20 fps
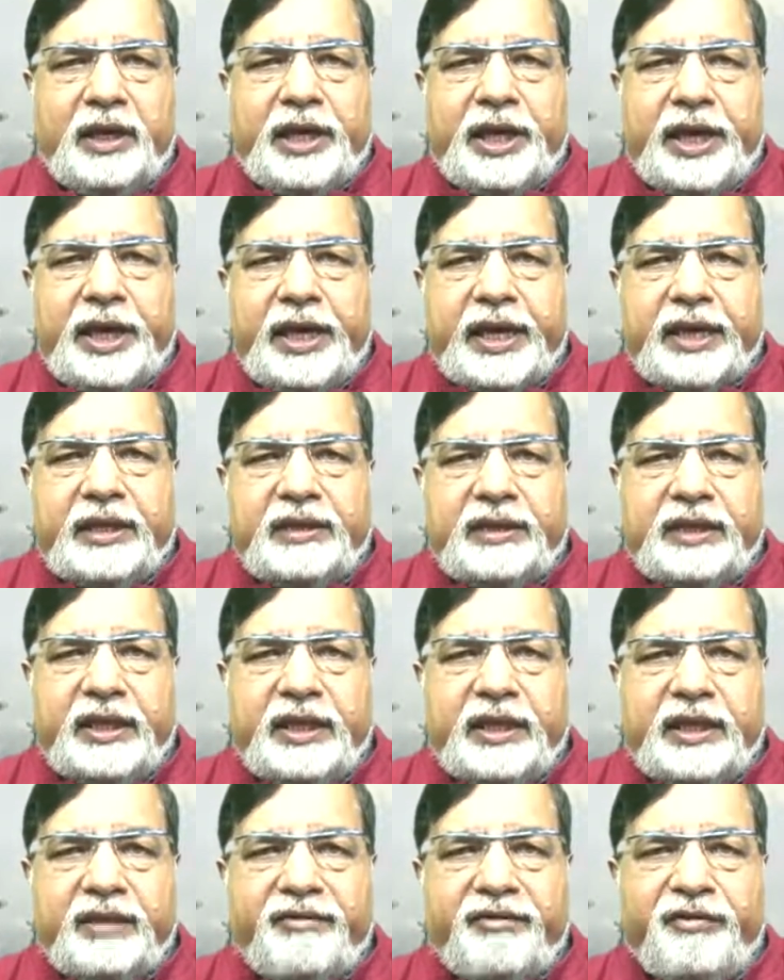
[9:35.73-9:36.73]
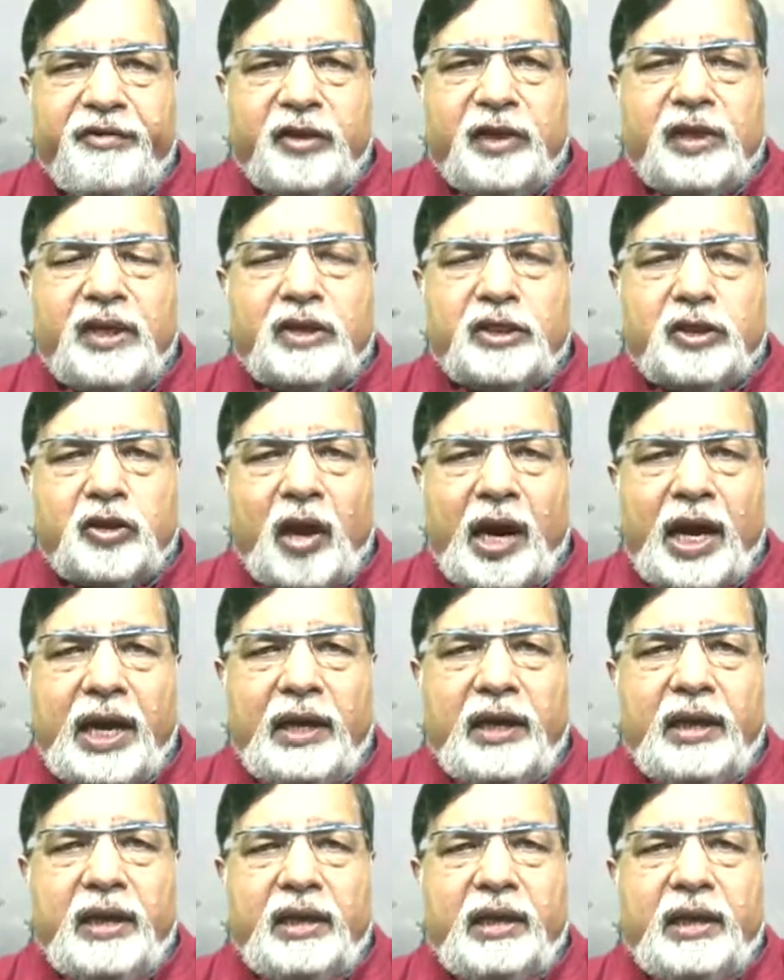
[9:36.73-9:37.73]
He can see the
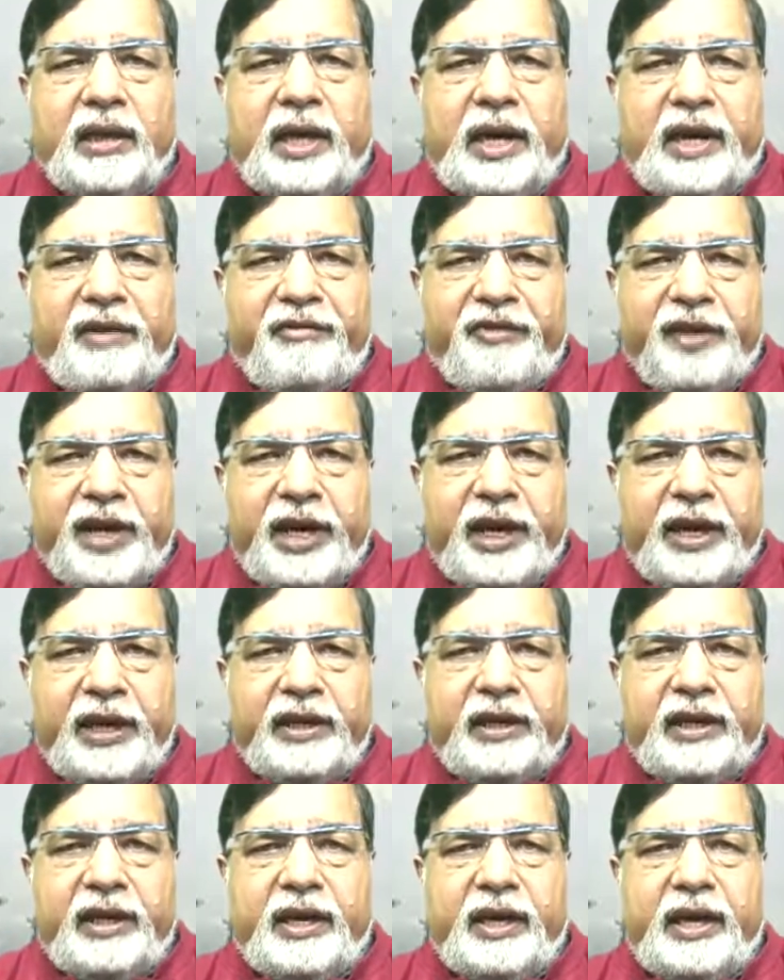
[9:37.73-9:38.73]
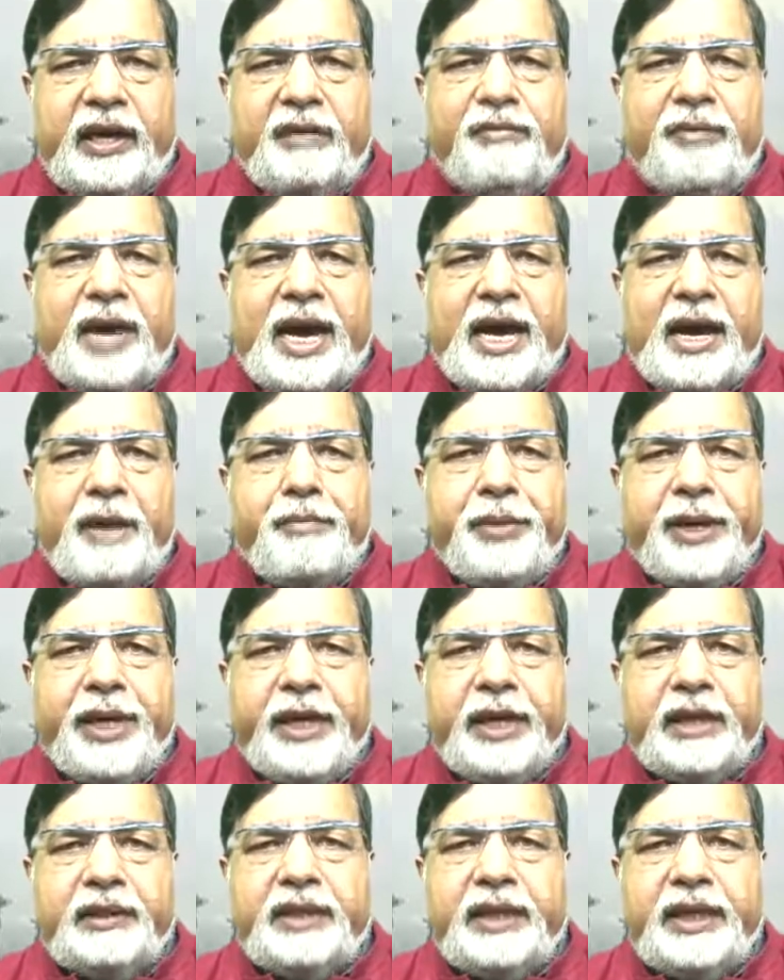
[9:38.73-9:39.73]
soil and feel it, and by
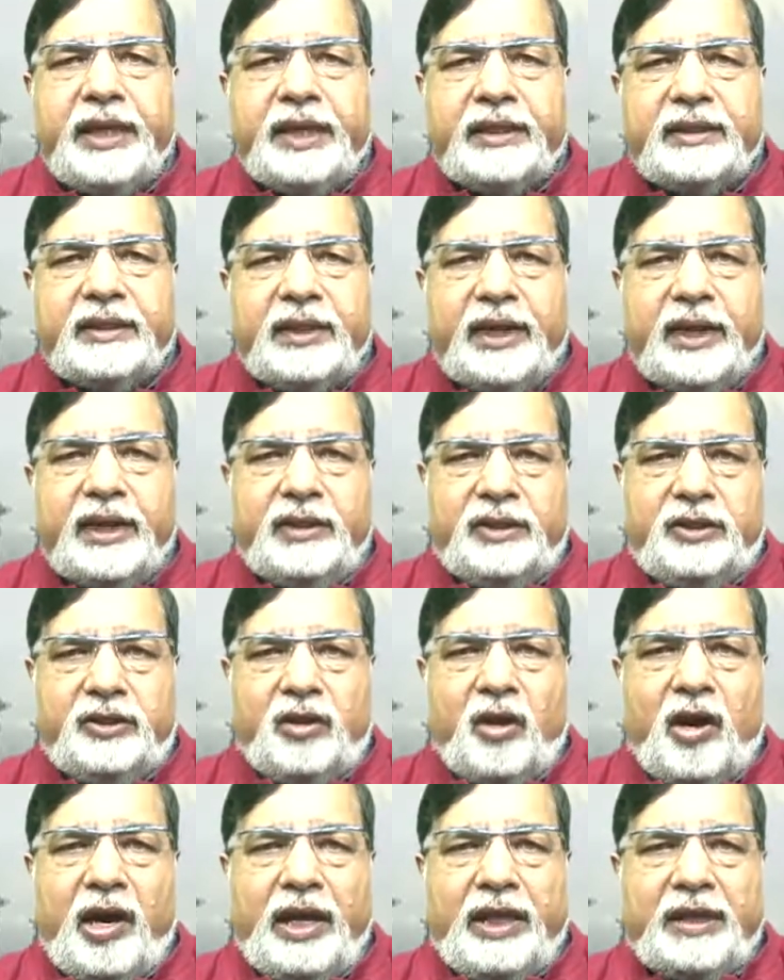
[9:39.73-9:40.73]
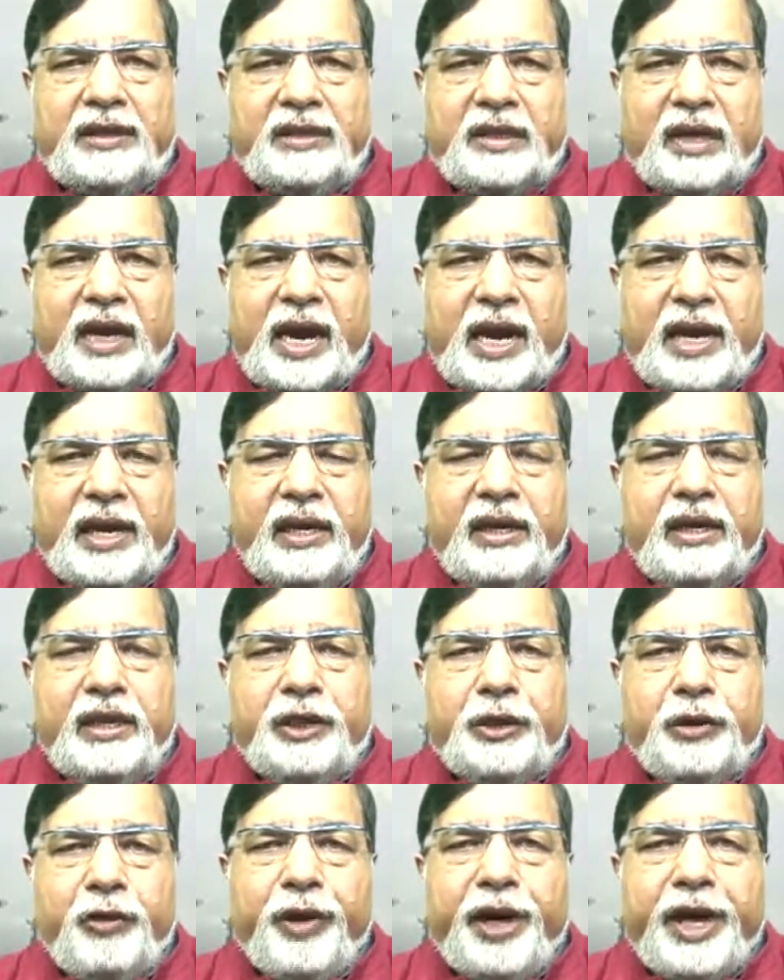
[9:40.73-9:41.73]
appearance he can say soil is dry,
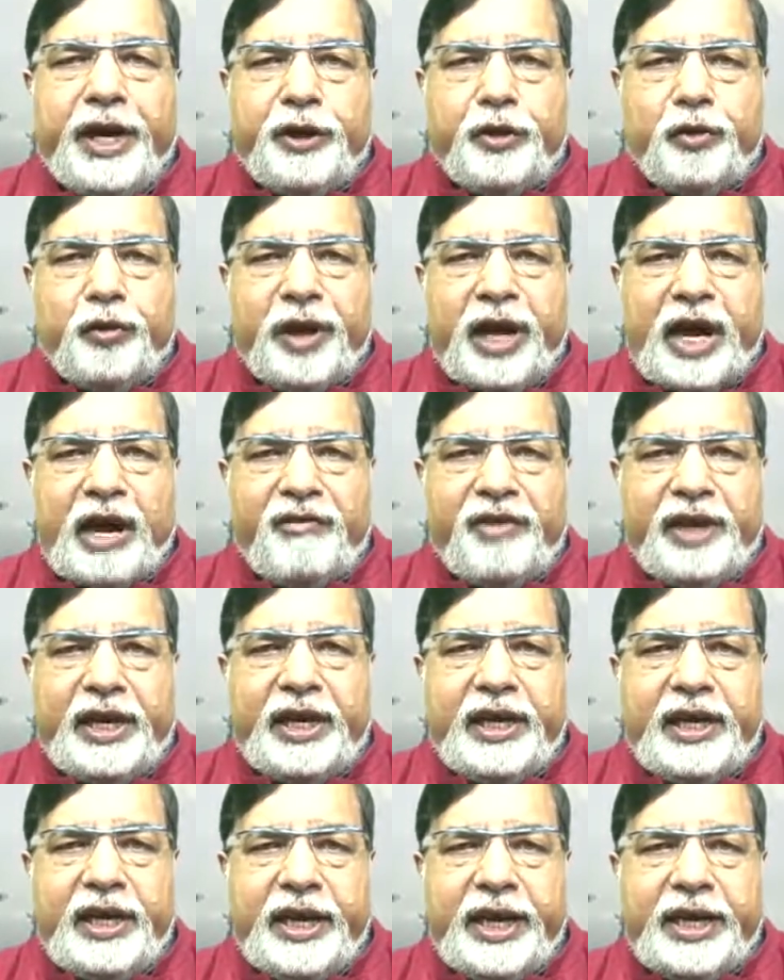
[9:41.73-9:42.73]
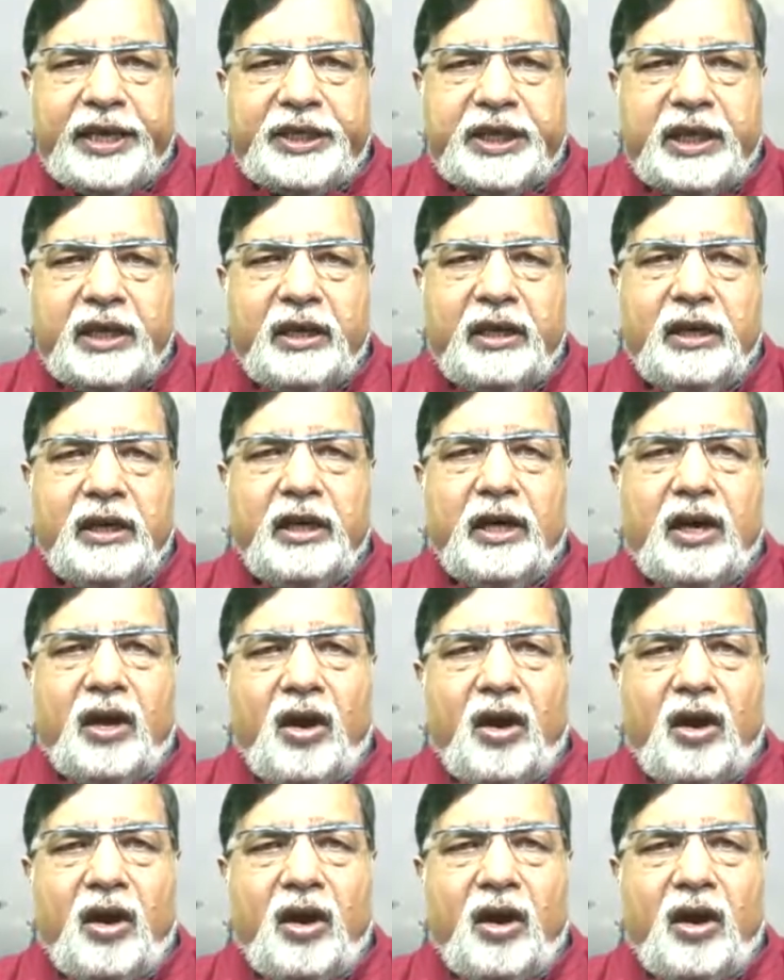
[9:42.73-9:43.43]
you need to have a irrigation,